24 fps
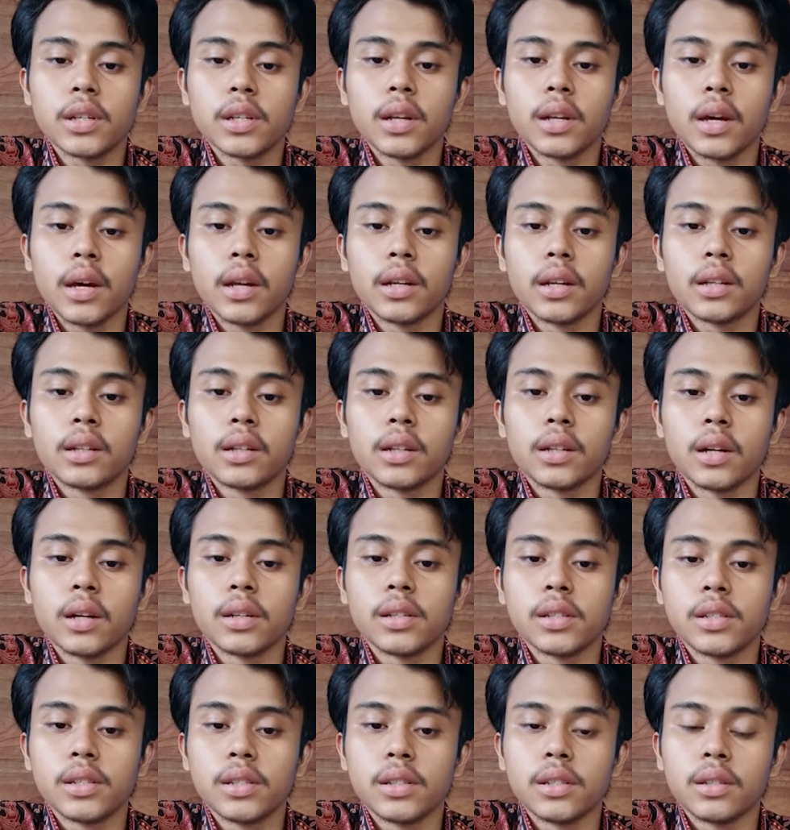and
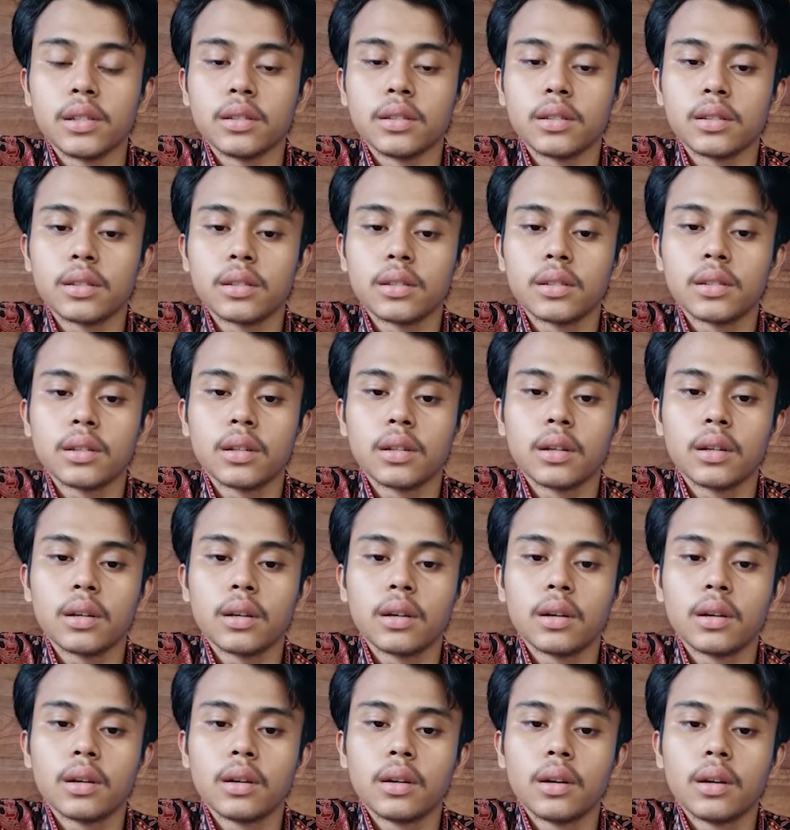condition.
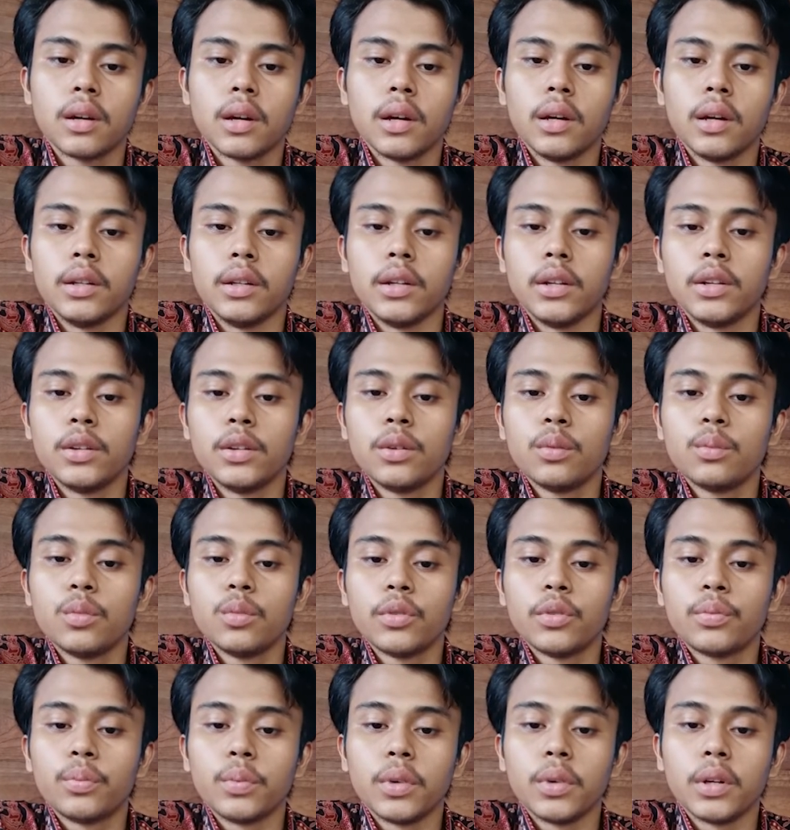The new
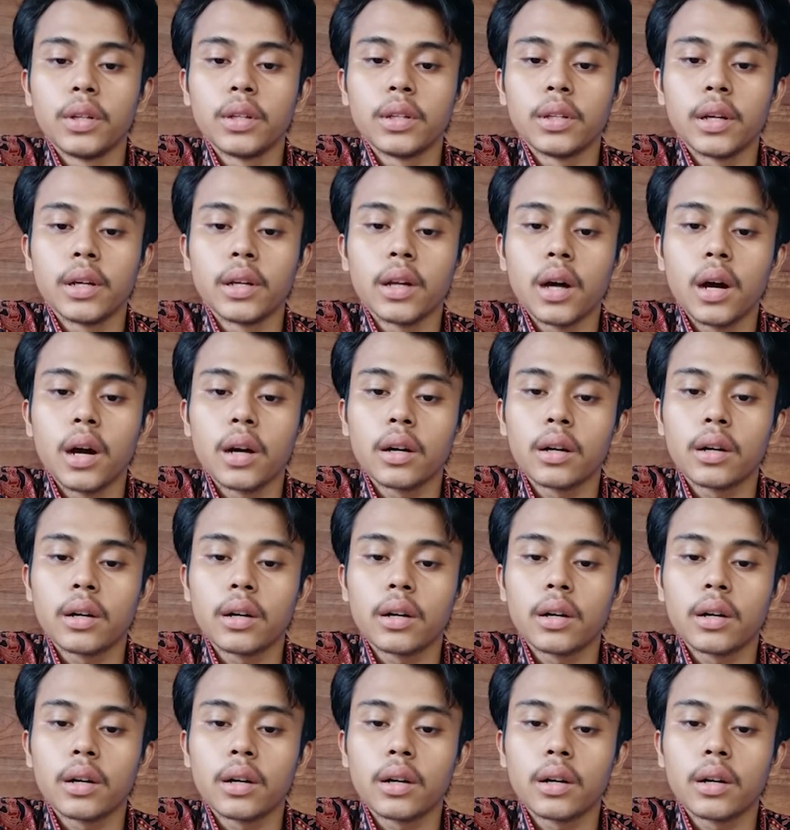movements that are